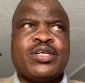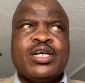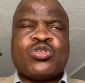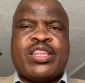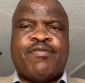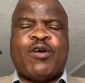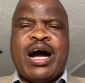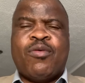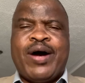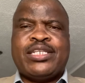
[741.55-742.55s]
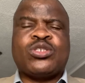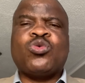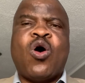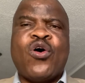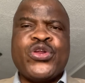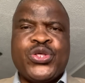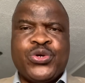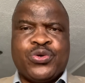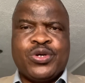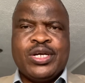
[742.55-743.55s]
So therefore, I want to warn
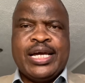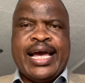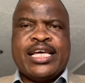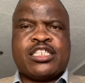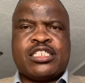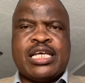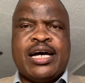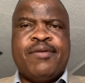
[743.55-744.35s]
you as